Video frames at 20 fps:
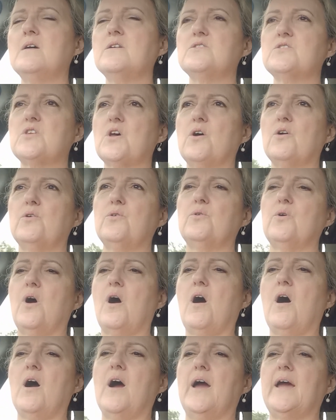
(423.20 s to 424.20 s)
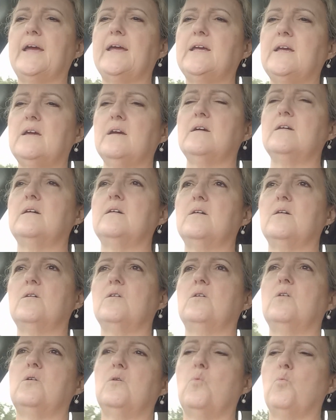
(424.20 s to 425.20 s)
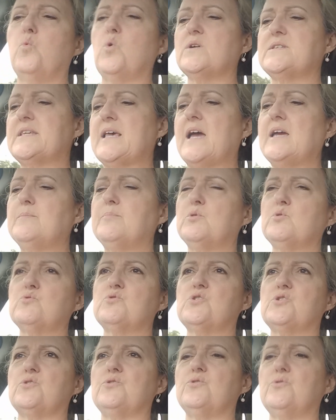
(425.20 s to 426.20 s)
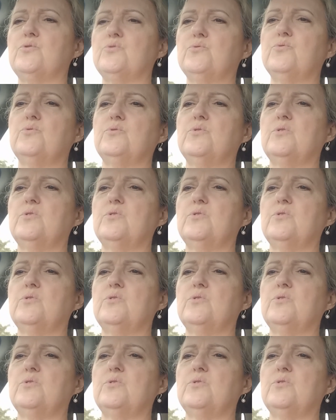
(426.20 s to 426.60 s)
So I was able to,